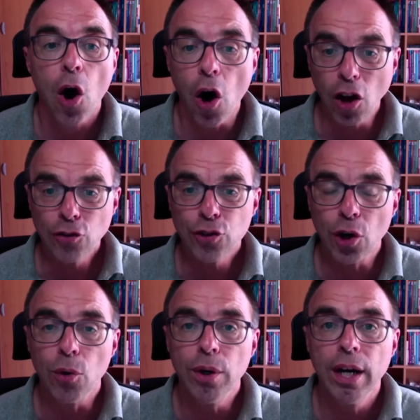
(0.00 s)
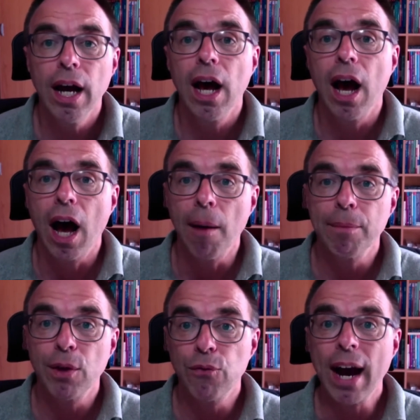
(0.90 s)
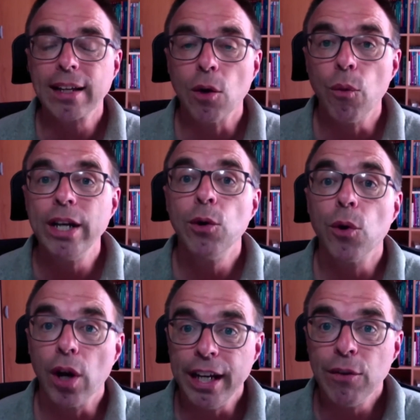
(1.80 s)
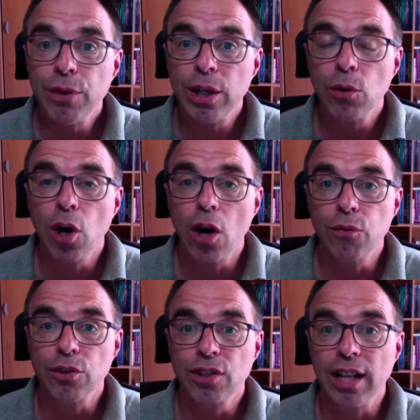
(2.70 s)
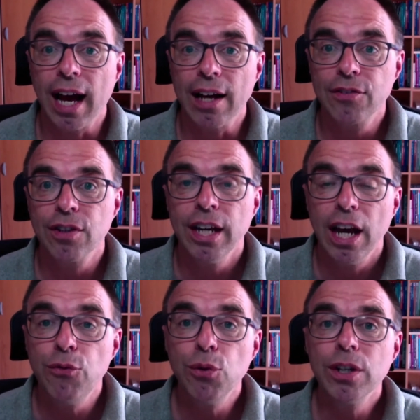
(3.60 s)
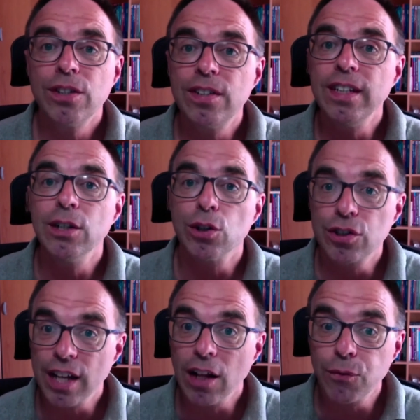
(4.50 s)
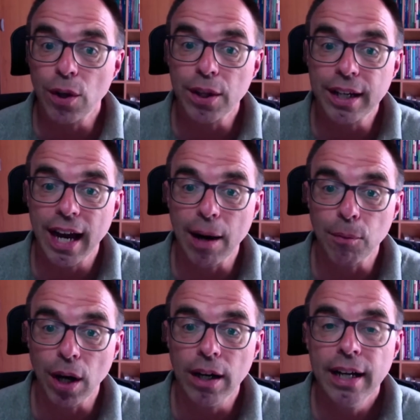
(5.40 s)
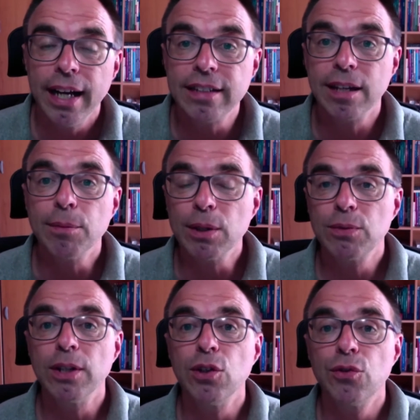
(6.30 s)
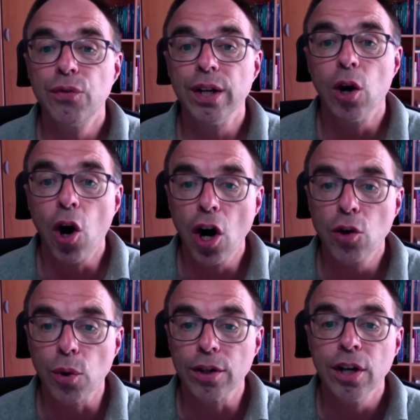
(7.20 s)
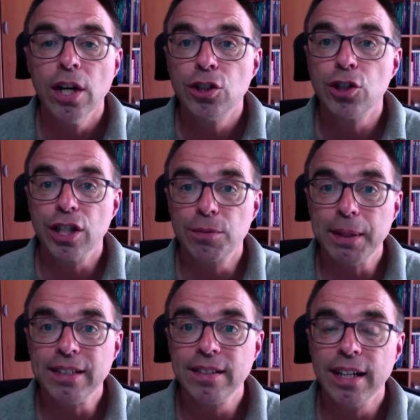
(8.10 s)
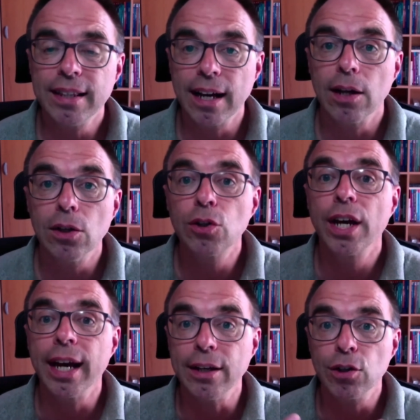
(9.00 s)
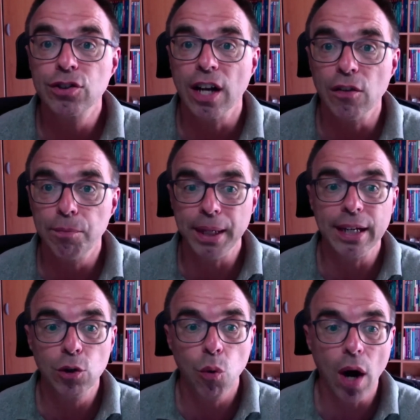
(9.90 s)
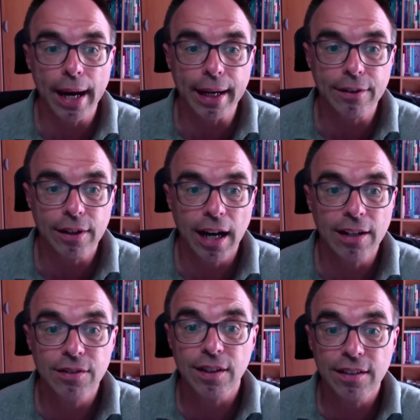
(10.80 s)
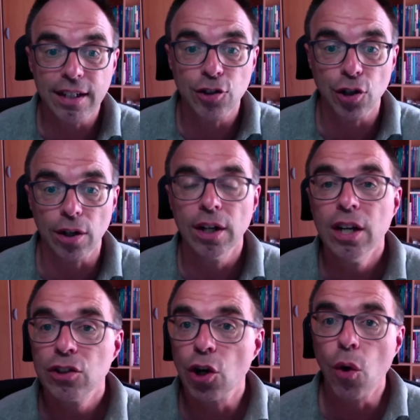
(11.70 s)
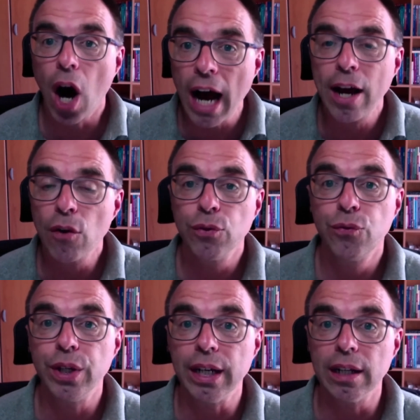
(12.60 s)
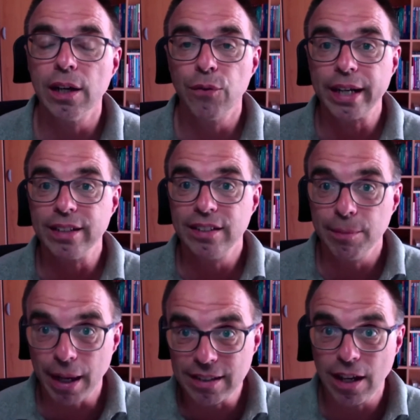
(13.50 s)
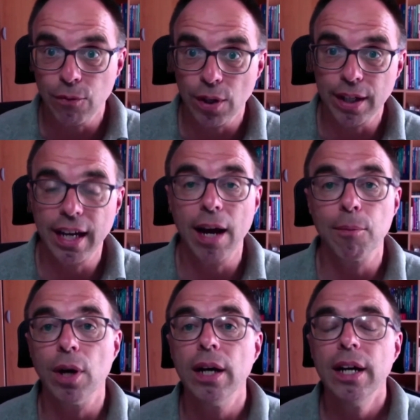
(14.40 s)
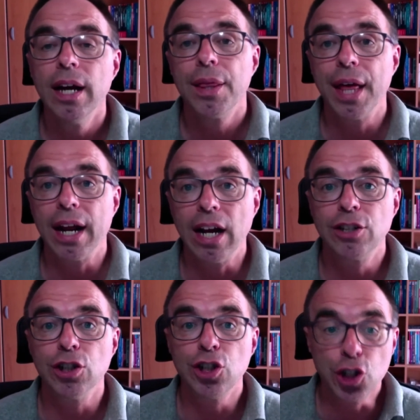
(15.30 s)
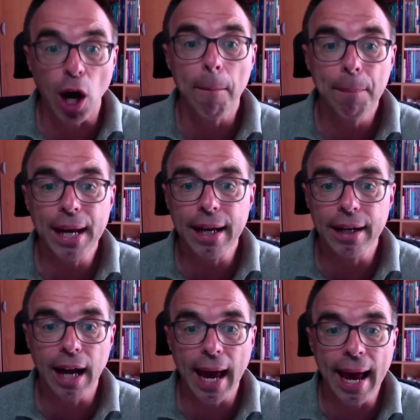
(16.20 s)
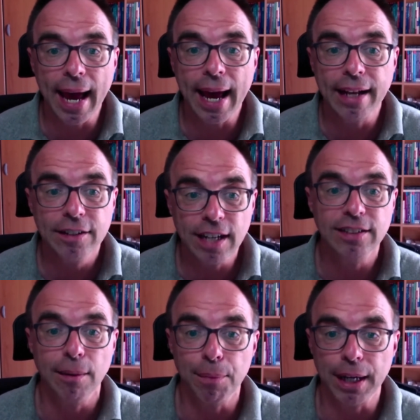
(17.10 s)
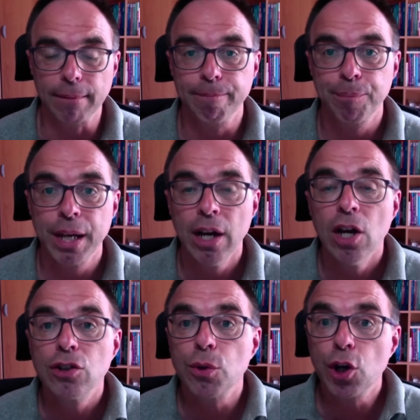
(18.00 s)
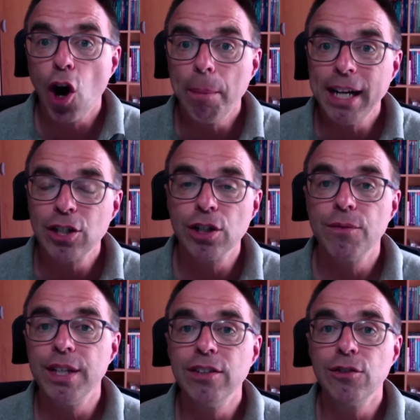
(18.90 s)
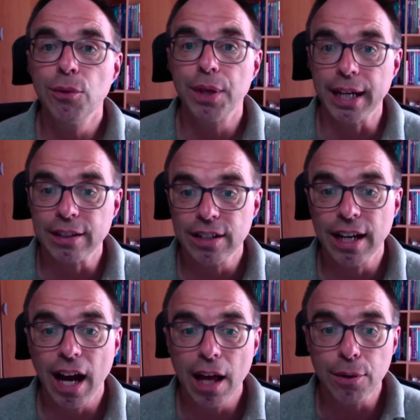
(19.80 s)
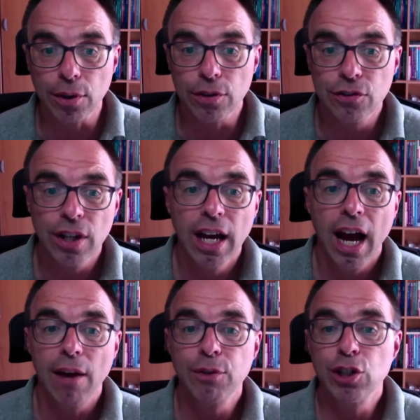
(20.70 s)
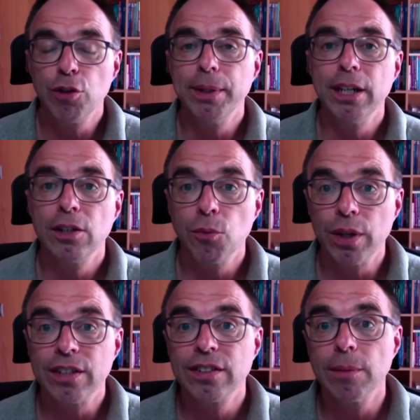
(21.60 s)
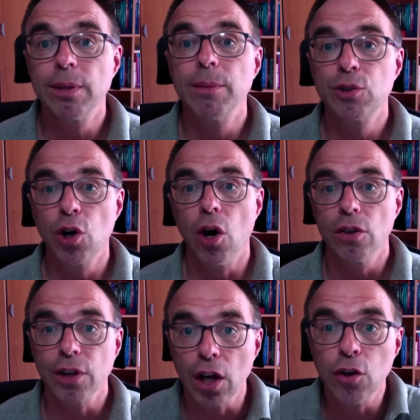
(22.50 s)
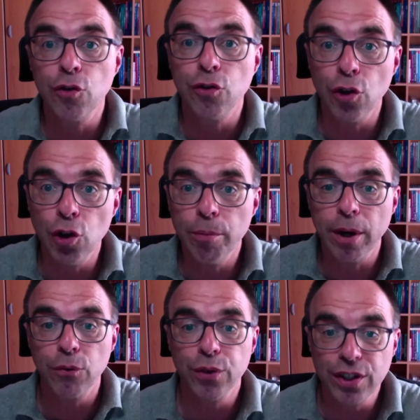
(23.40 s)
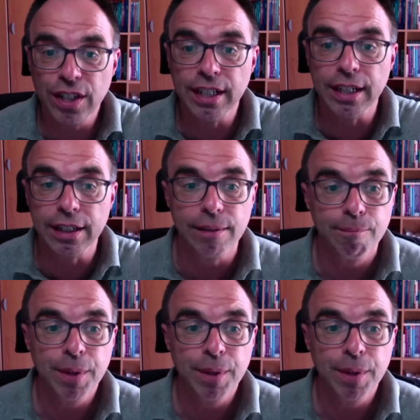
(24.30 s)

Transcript: Also, the fact that when you are in a video conference class, if you can see yourself on the camera, it sometimes makes you feel awkward to just be sitting there looking at yourself being quiet as the teacher. So I often feel, if I can see myself on the camera, that I should jump in and say something. So the combination of these two things and others have contributed to what is sometimes called Zoom fatigue.